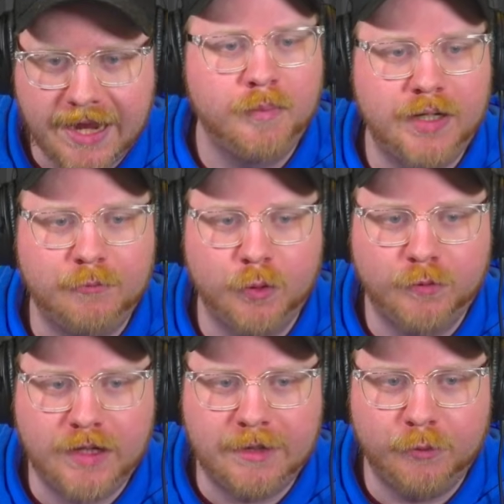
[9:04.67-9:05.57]
but it
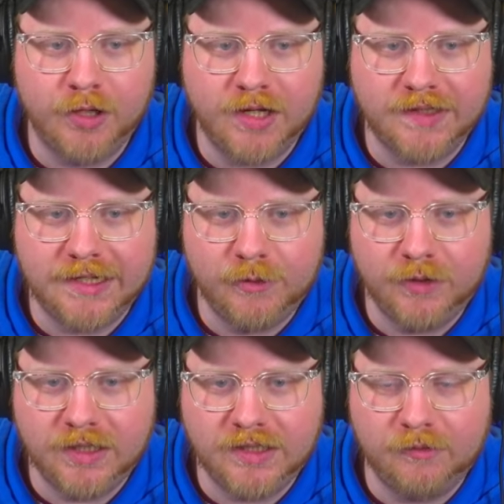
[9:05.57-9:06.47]
will not tell you
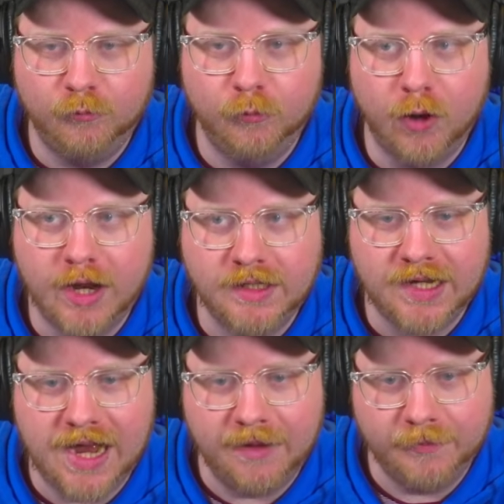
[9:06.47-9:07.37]
the
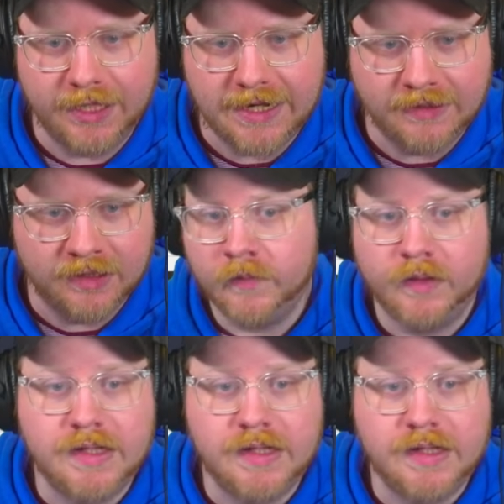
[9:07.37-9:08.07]
runtime length.